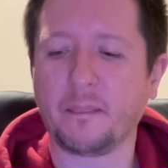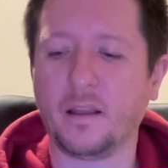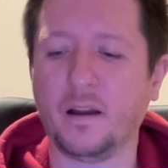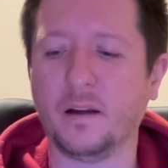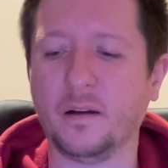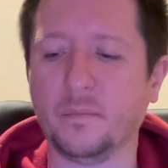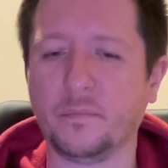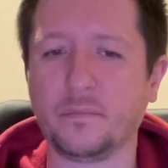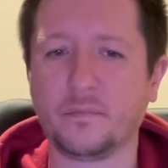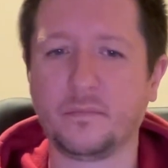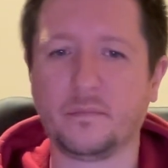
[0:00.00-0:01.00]

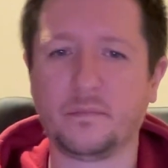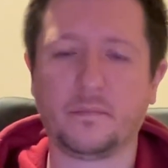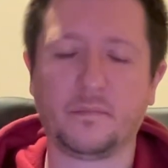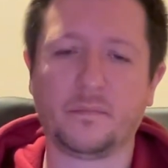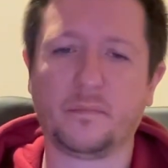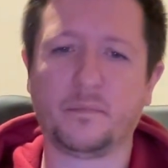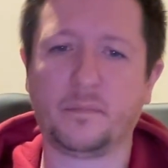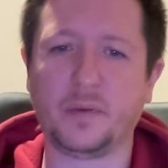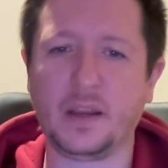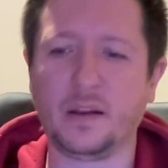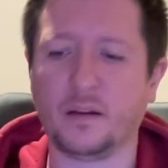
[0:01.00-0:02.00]

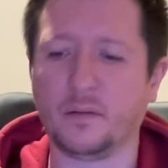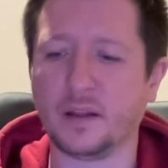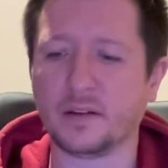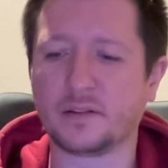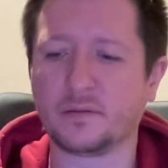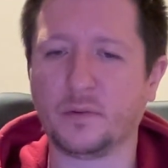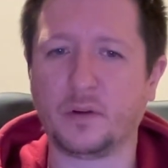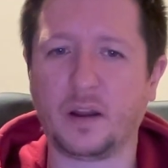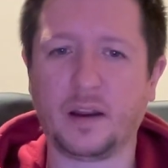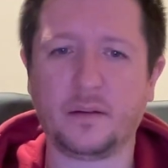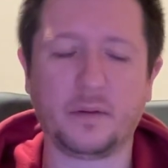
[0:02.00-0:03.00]
But you know, that's
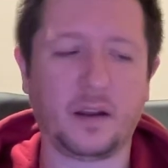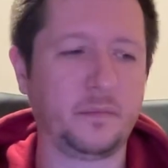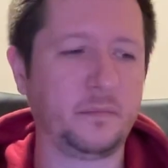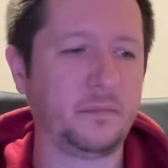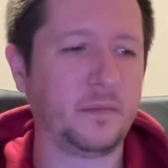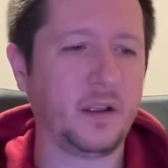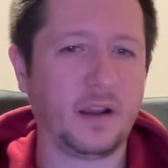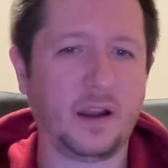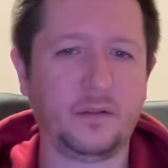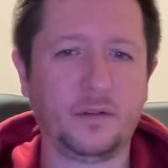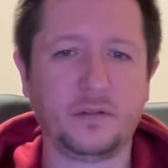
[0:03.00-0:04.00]

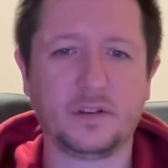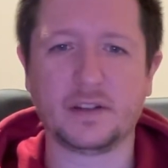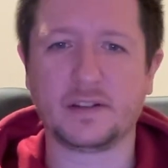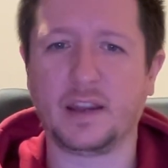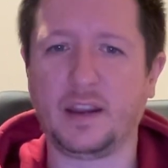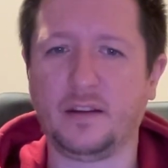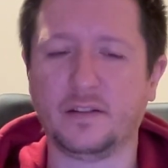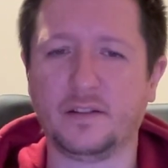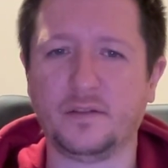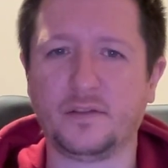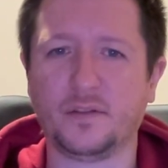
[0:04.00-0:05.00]
how long does it take you to
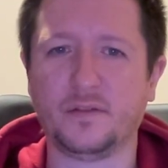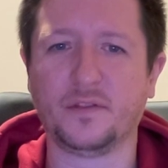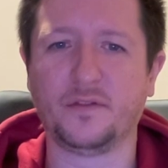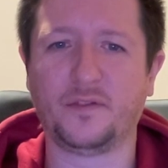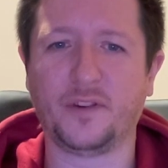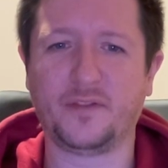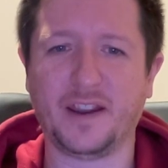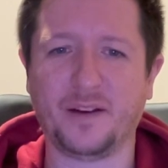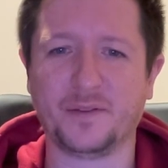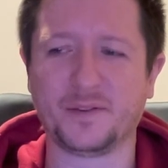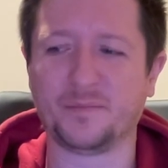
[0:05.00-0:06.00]
do 250
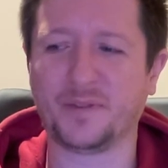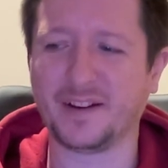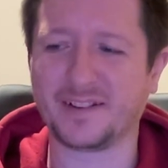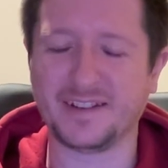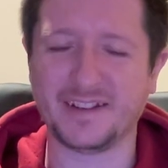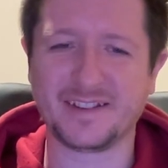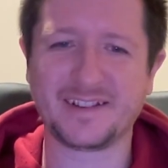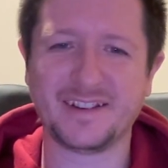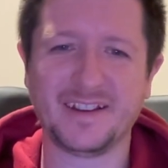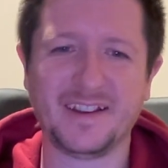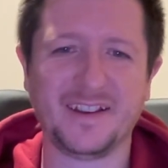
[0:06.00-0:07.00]
hours of practice?
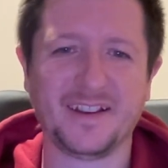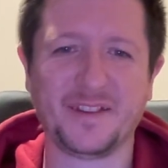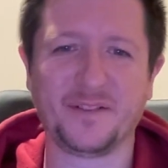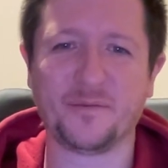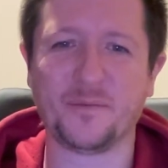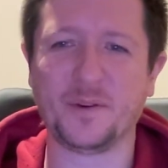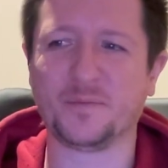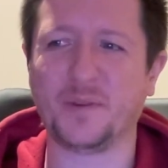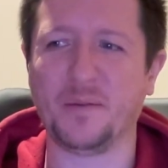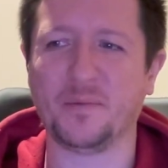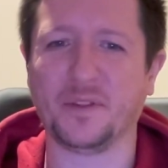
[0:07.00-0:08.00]
I think for most
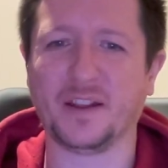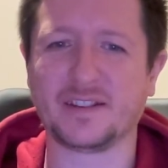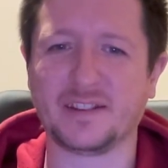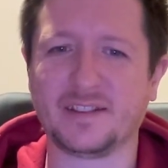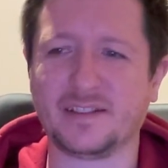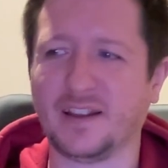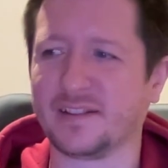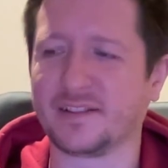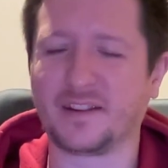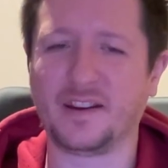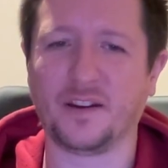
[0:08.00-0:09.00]
people
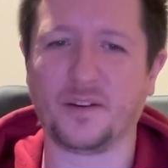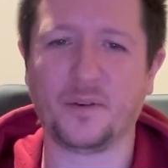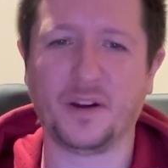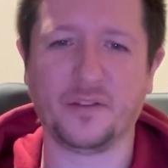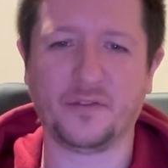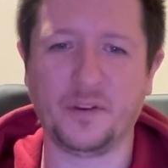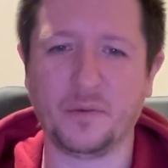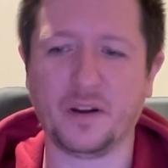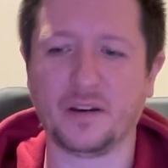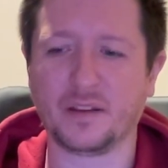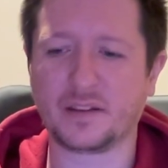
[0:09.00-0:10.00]
that's you know, quite a few
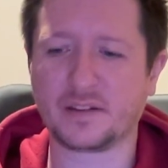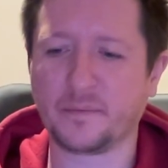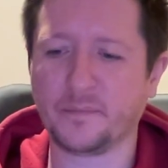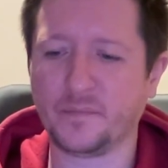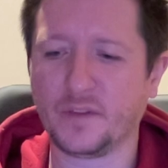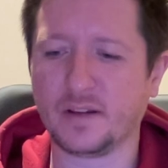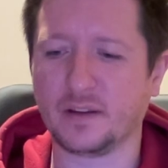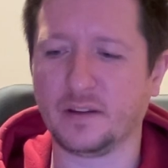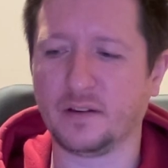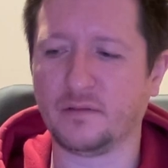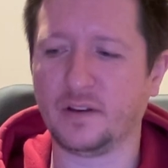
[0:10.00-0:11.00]
months. So
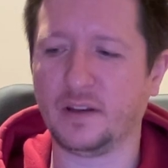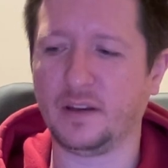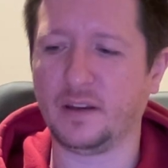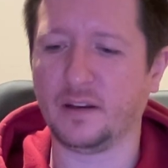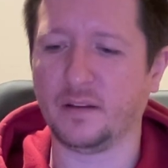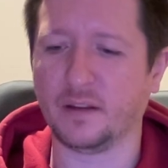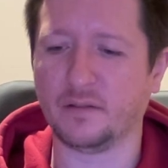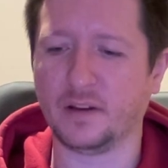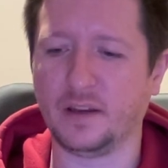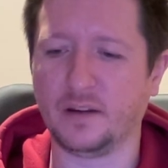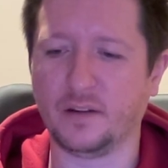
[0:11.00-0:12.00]
they're
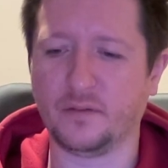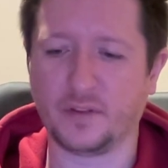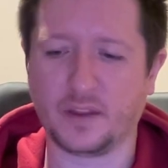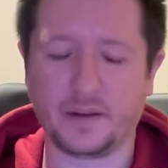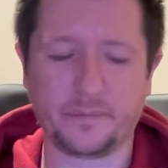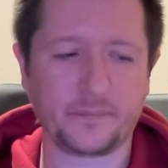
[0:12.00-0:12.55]
really good for that.